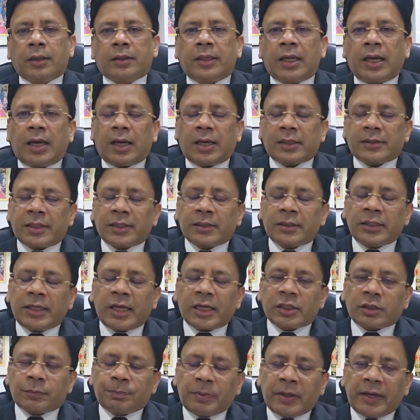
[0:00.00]
The assessee
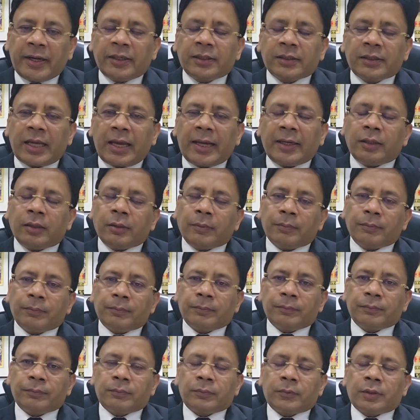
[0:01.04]
explained that
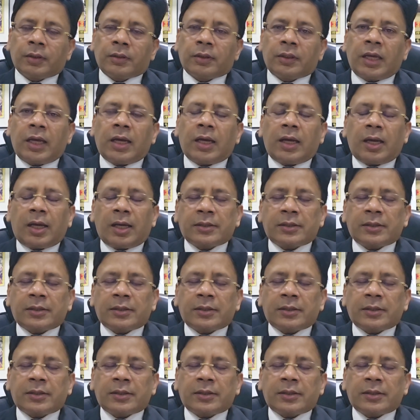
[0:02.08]
the